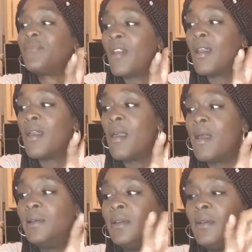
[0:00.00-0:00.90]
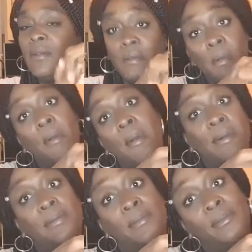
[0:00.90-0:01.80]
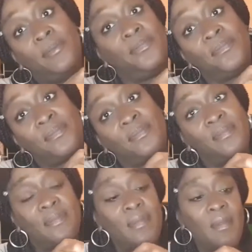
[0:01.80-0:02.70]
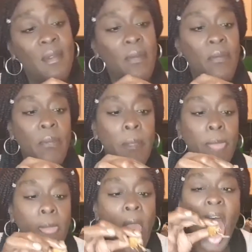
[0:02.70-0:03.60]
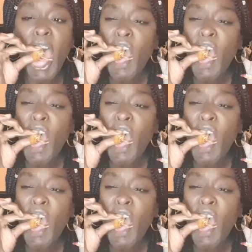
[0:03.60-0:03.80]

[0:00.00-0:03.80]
We both grown. My bad, I did call you. I didn't mean, I meant like,